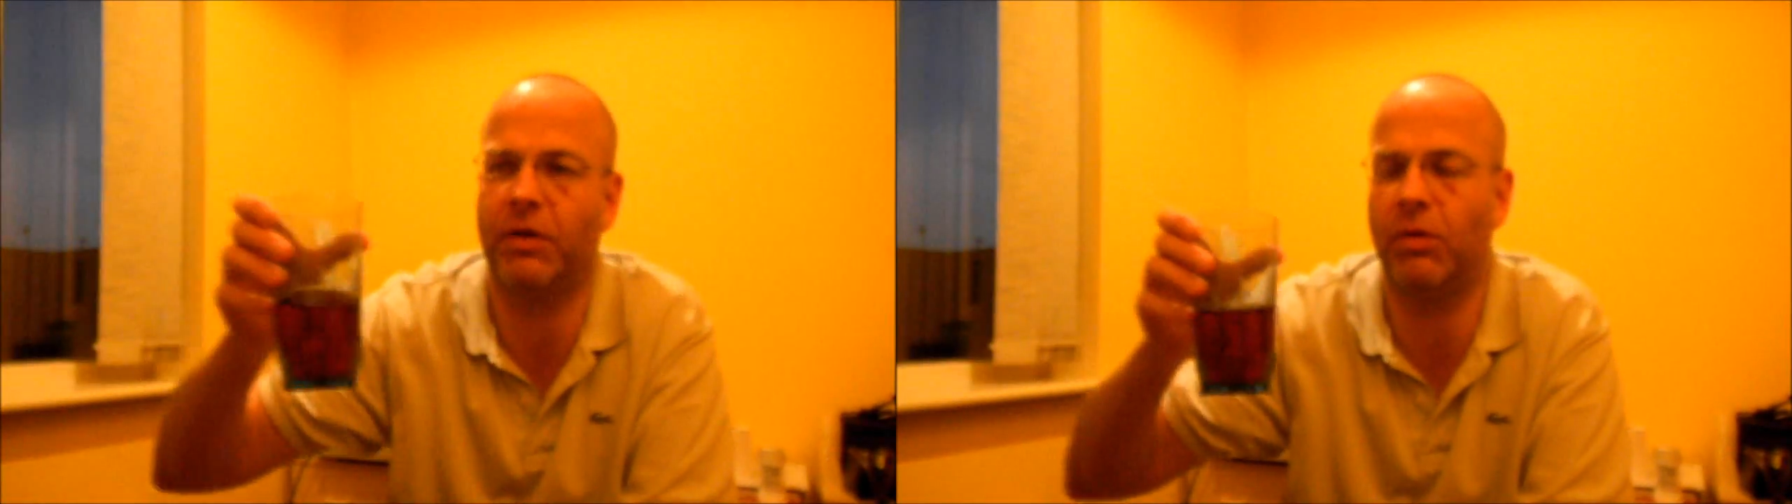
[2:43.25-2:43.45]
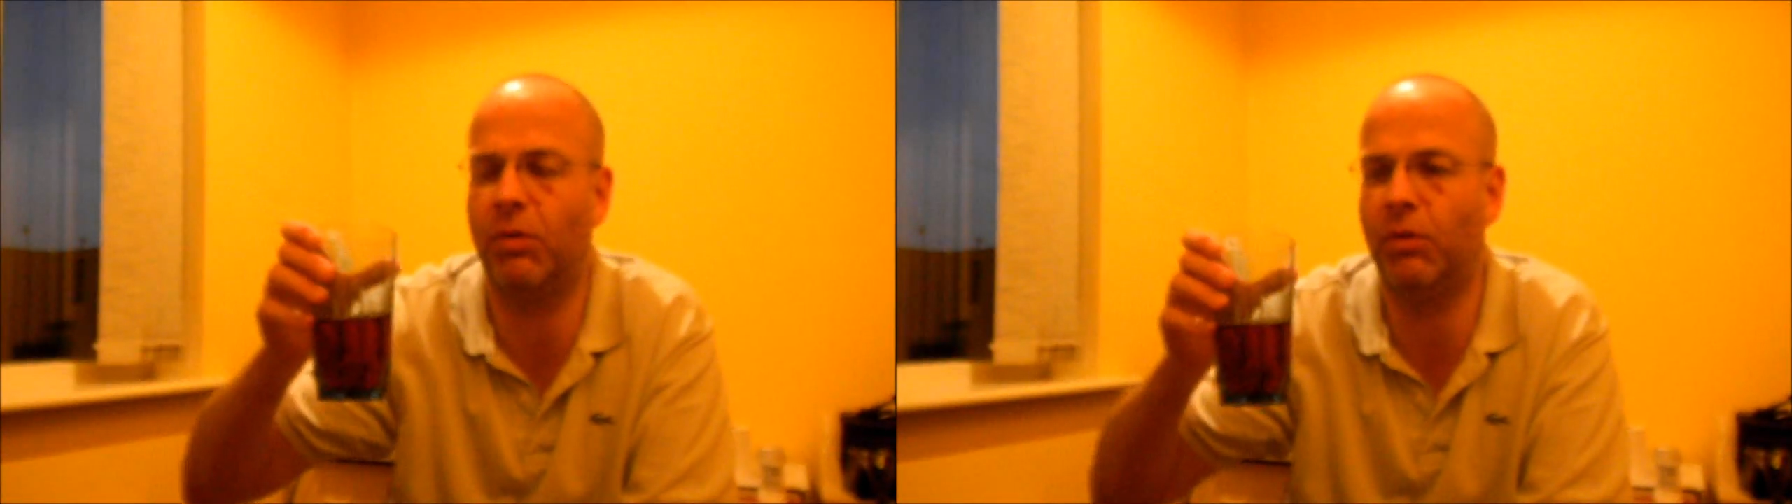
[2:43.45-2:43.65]

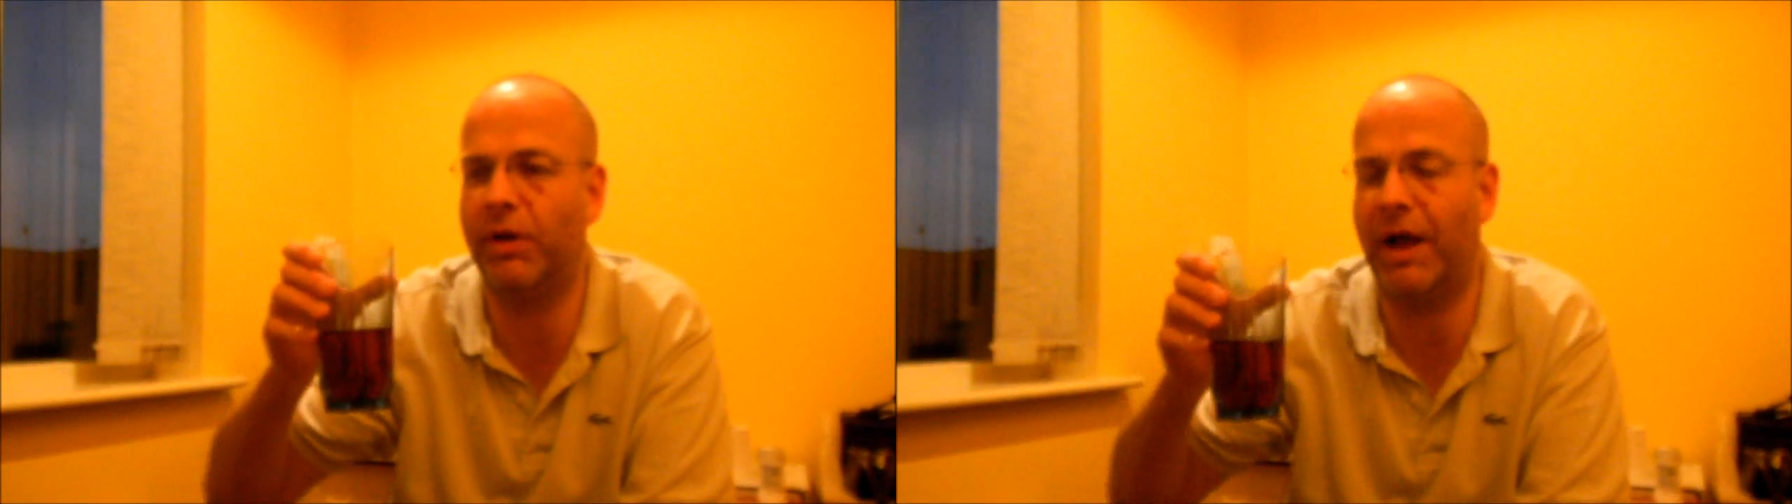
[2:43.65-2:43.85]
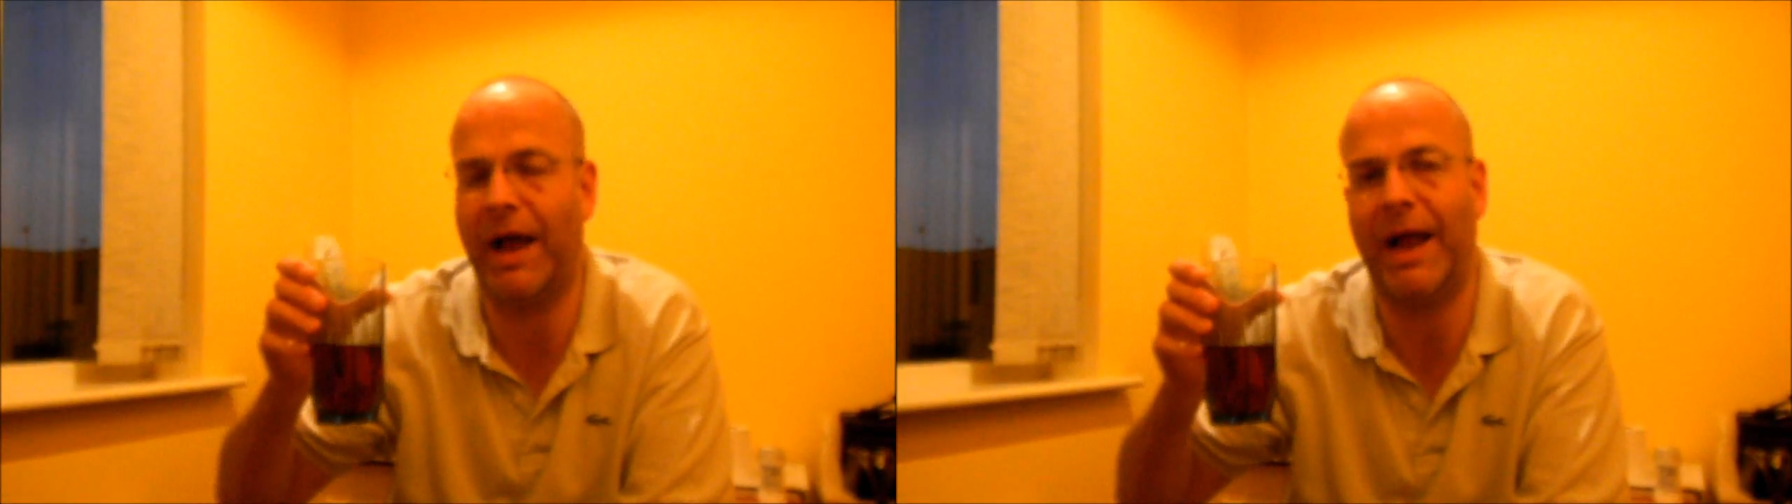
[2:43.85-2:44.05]

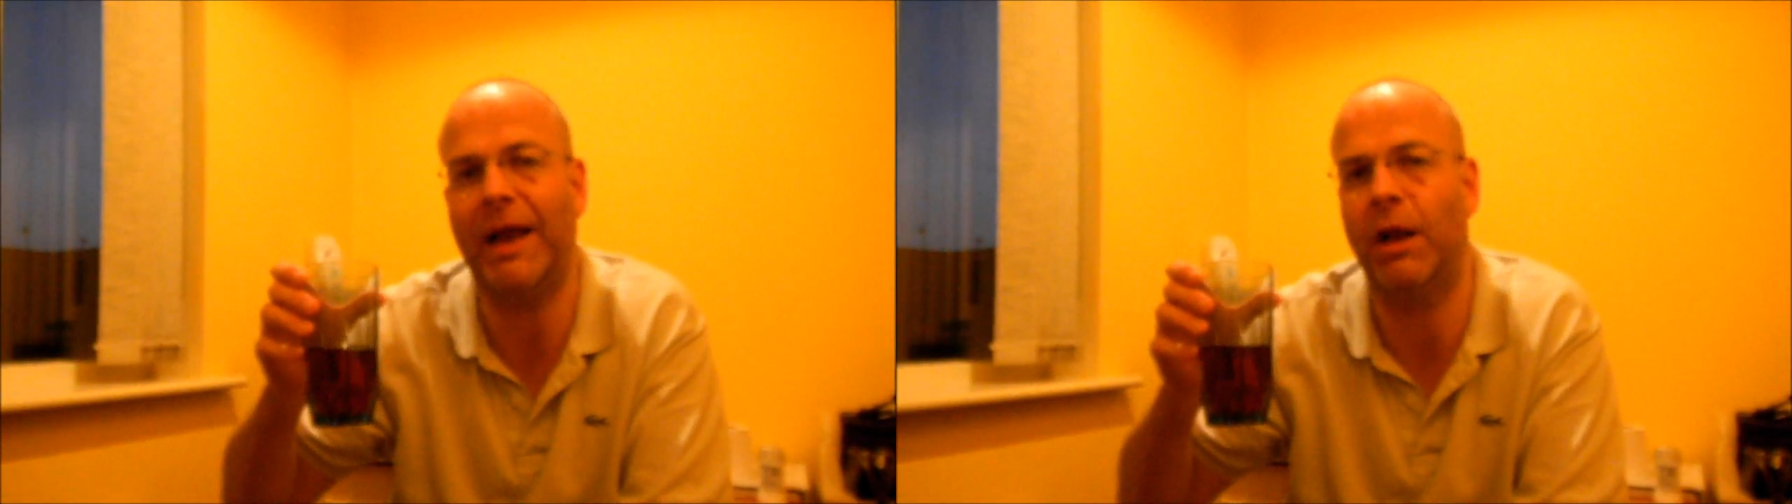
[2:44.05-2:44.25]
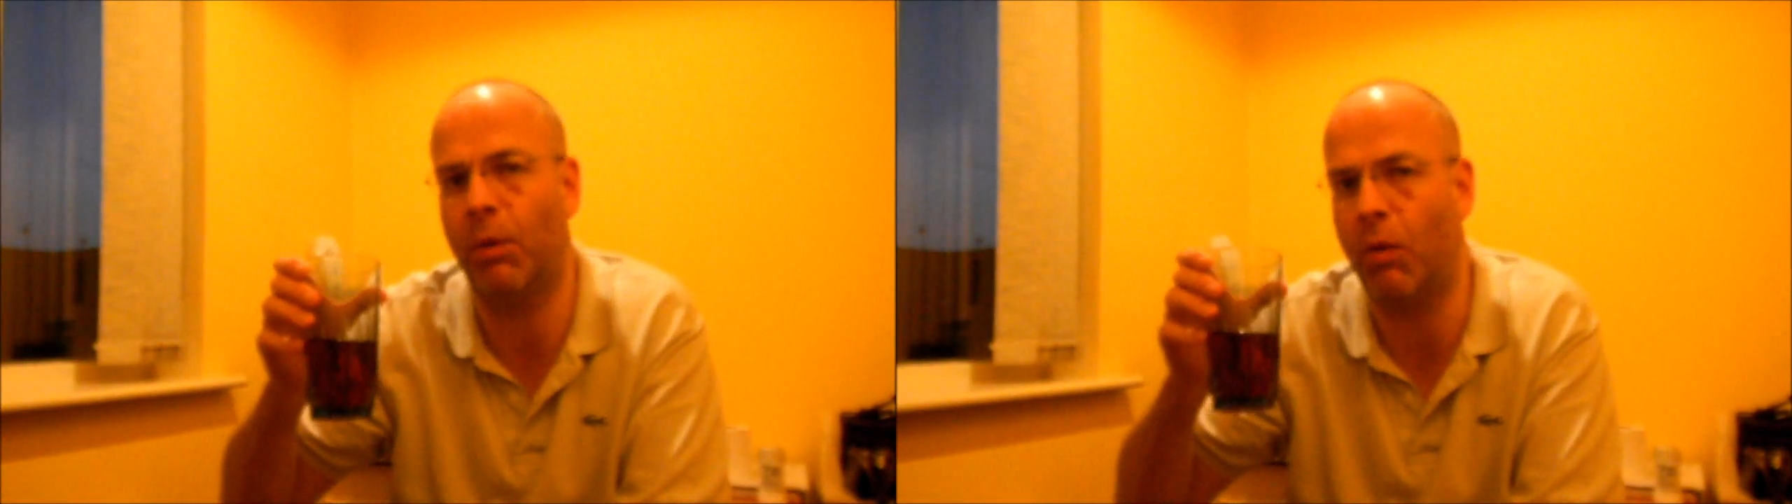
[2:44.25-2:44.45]
called a
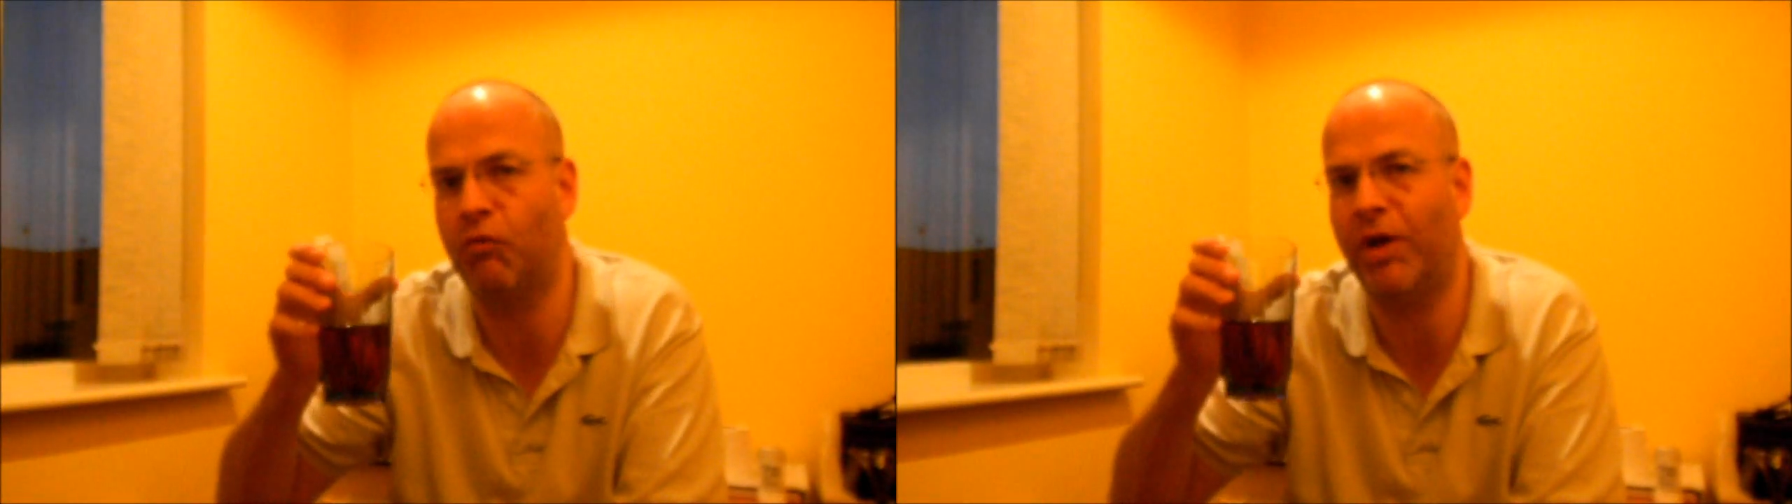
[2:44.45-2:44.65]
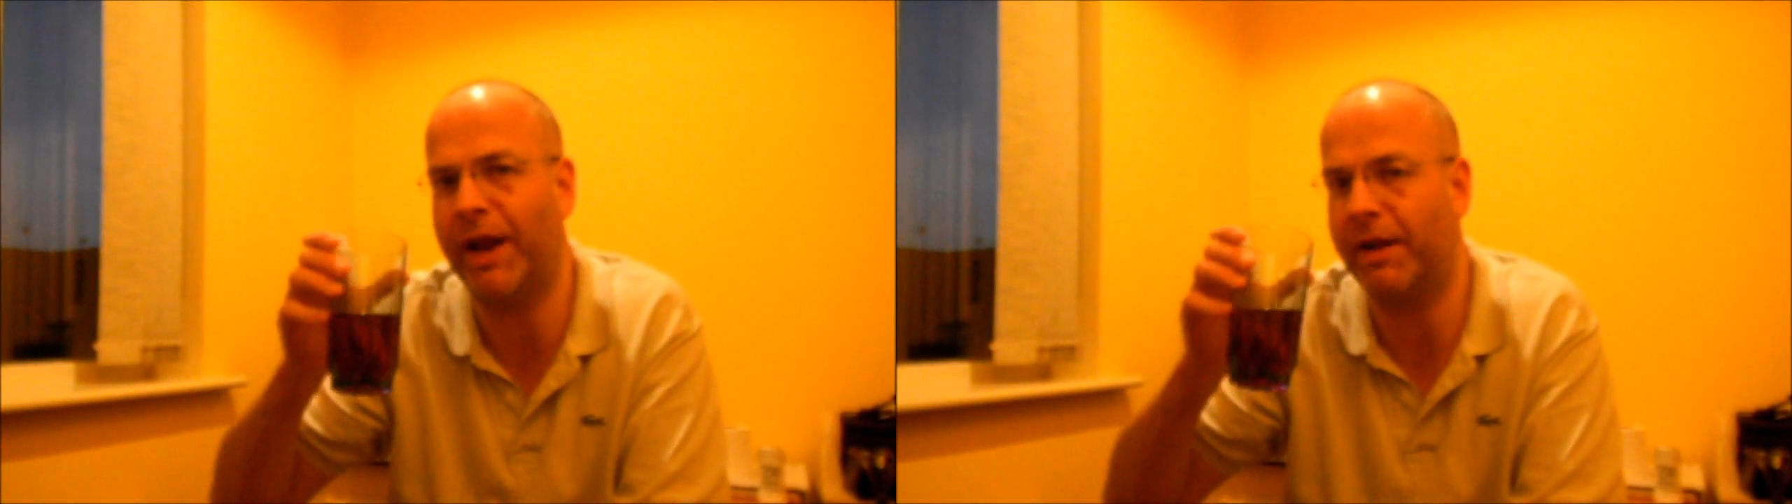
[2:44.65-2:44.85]
halo or
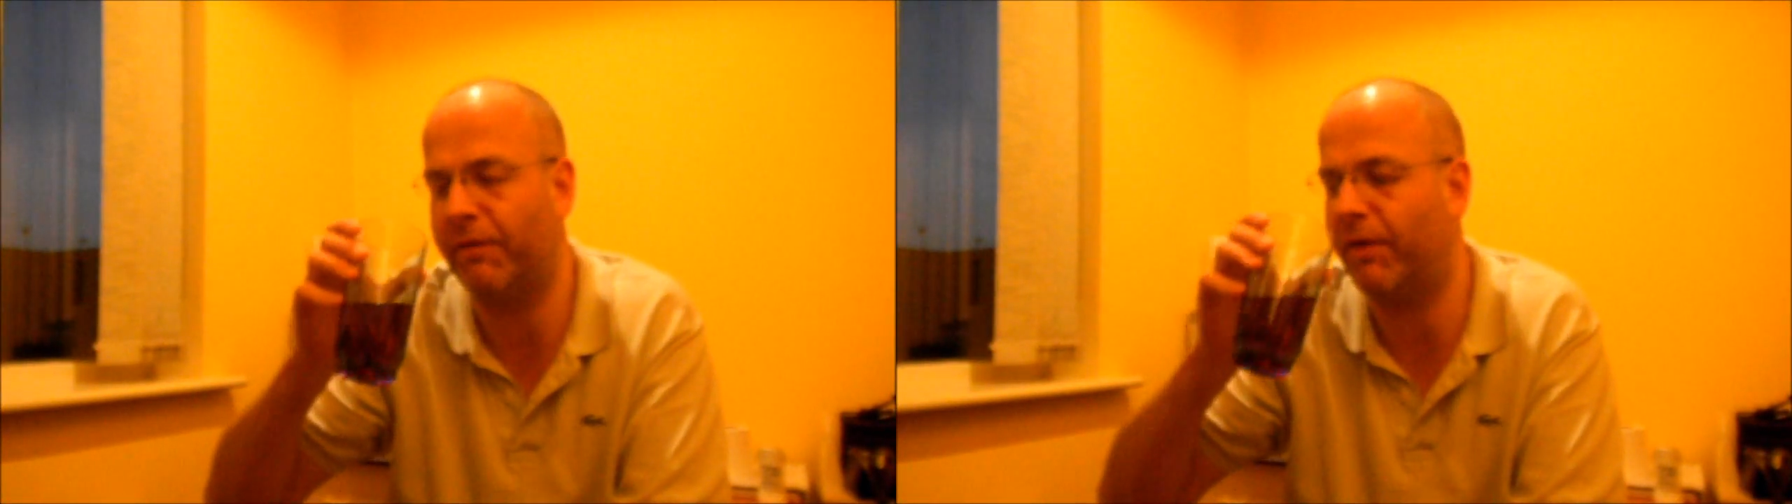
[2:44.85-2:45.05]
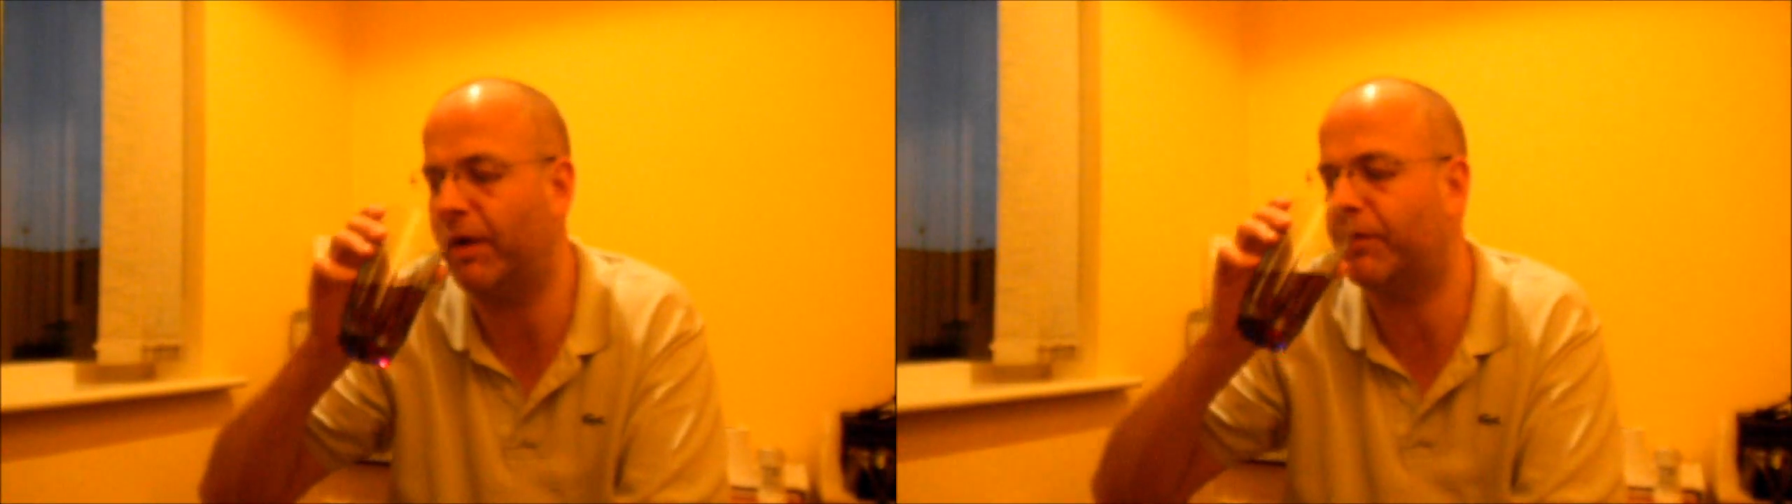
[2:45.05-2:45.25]
ringing
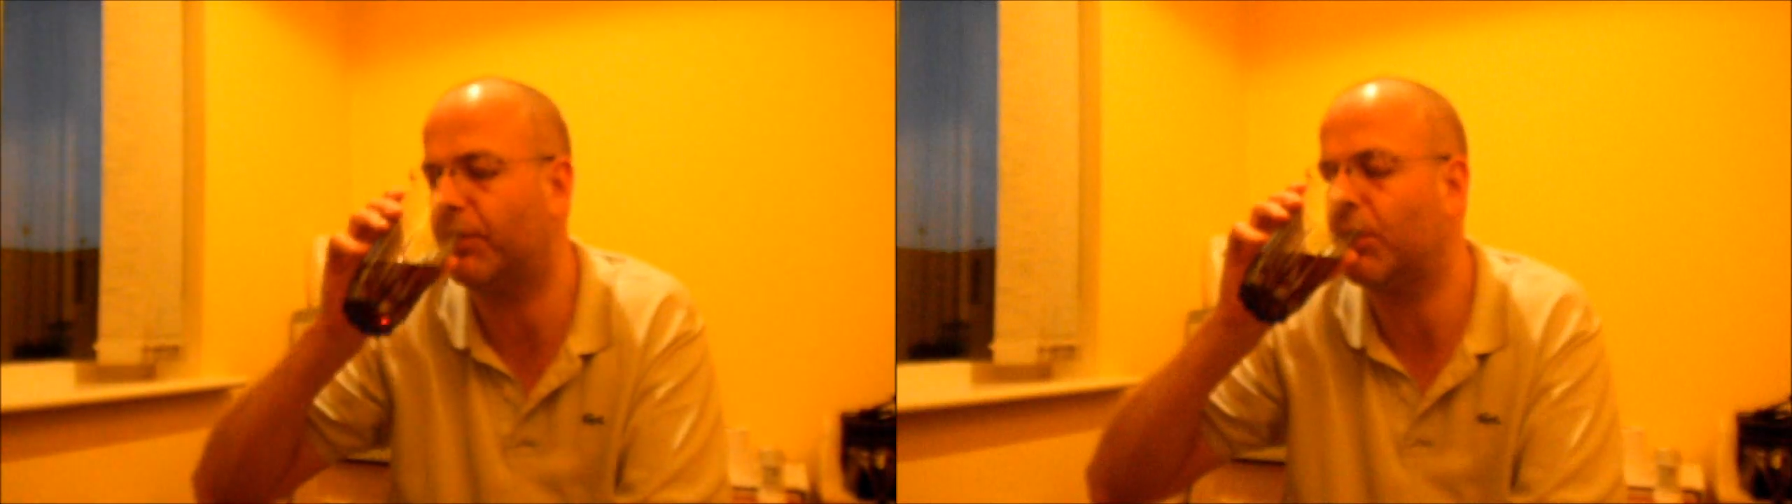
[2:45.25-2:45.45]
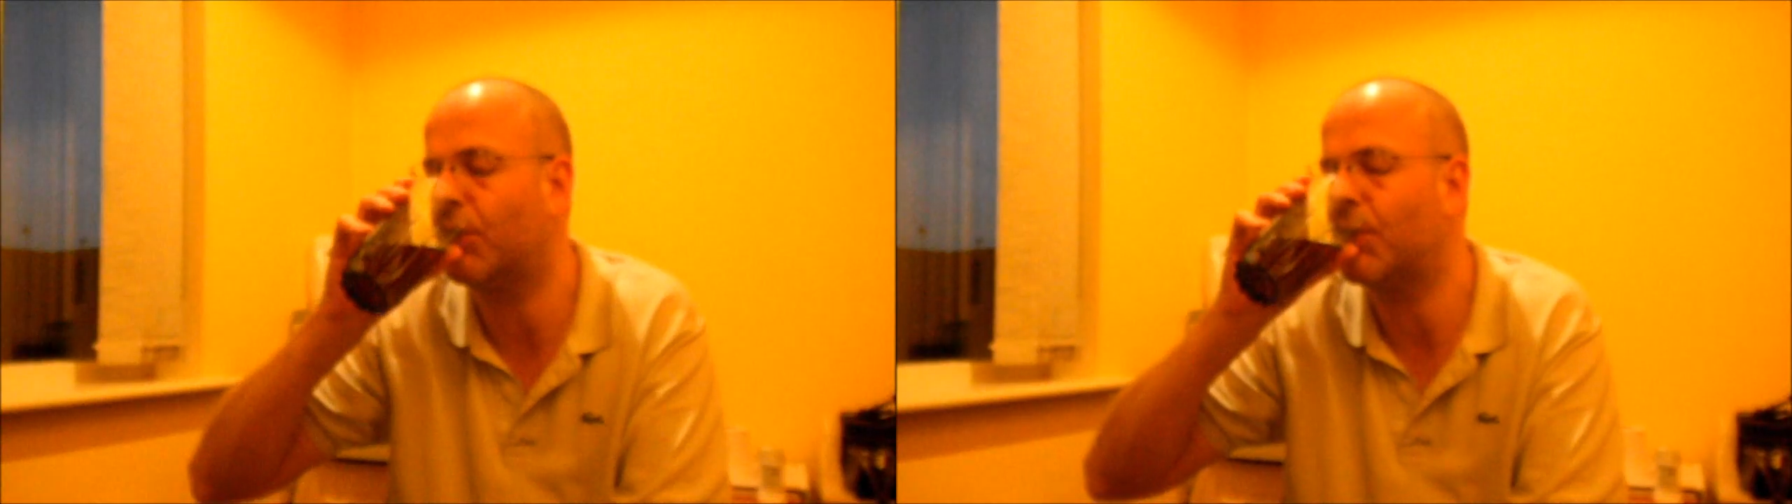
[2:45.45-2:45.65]
effect,